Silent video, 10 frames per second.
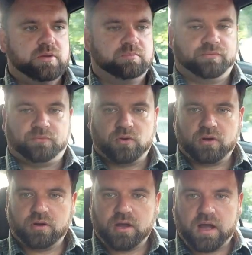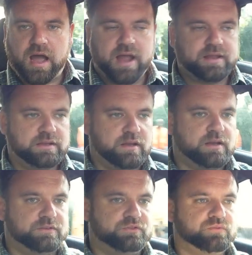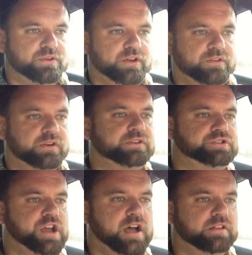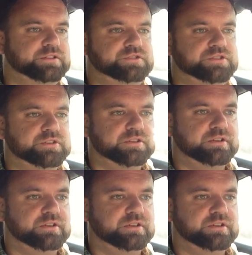before I do another challenge.